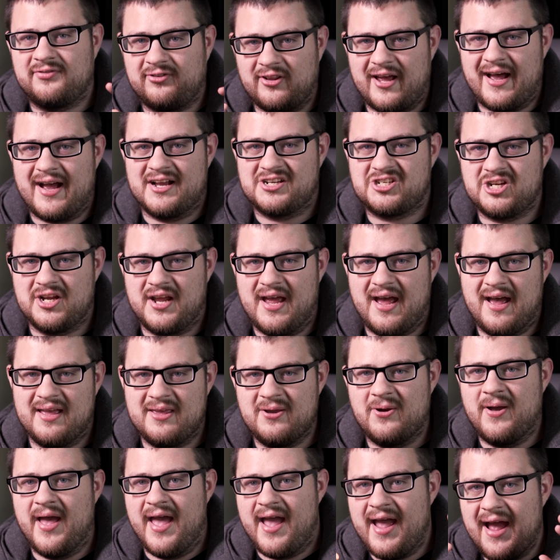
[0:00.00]
flashing at
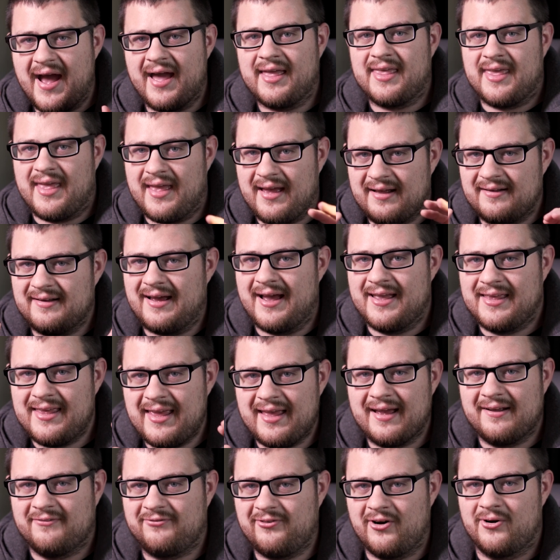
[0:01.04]
you. Hey, I
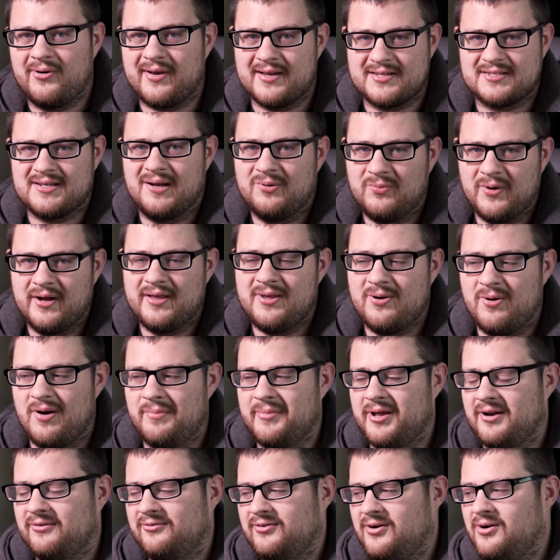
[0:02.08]
can't focus on what you
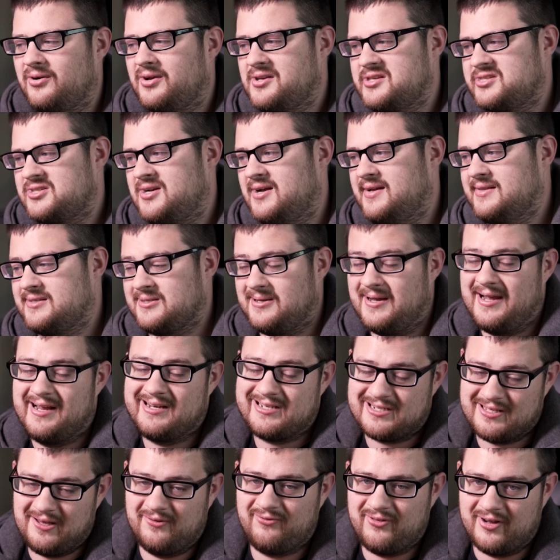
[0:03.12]
want me to focus on. So I
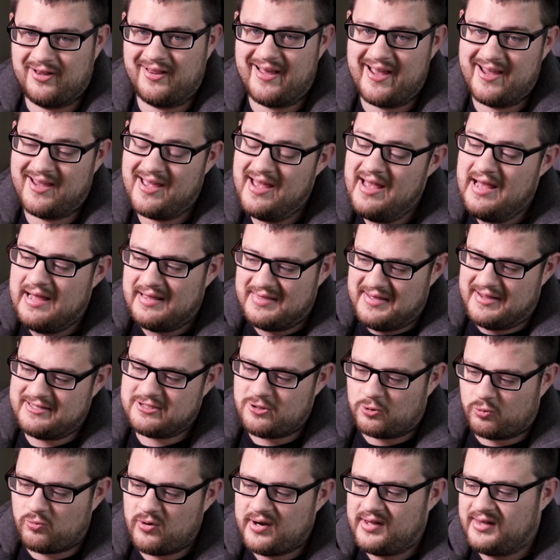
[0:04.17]
actually feel like
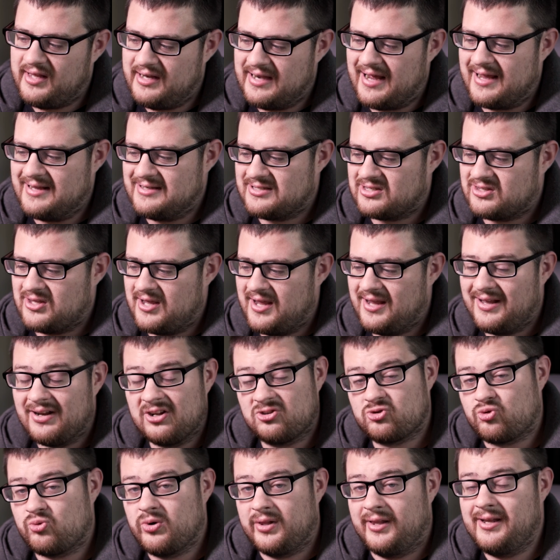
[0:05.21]
that's a really nice thing, and
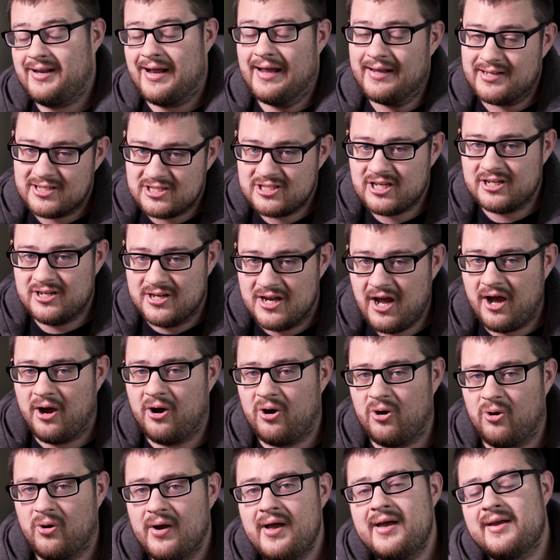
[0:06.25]
it's really nice to
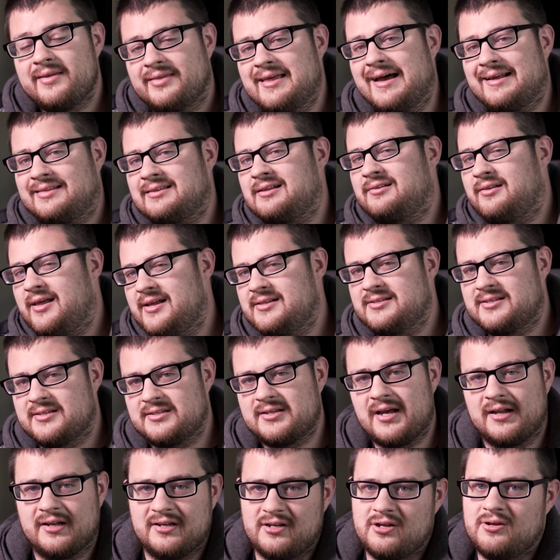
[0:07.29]
know that the lens
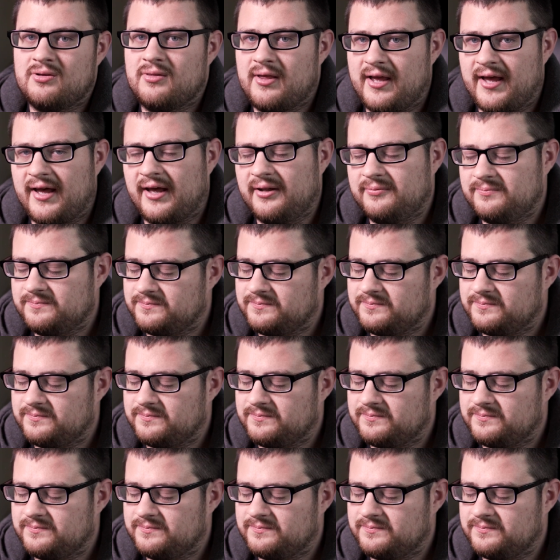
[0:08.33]
is going to do that.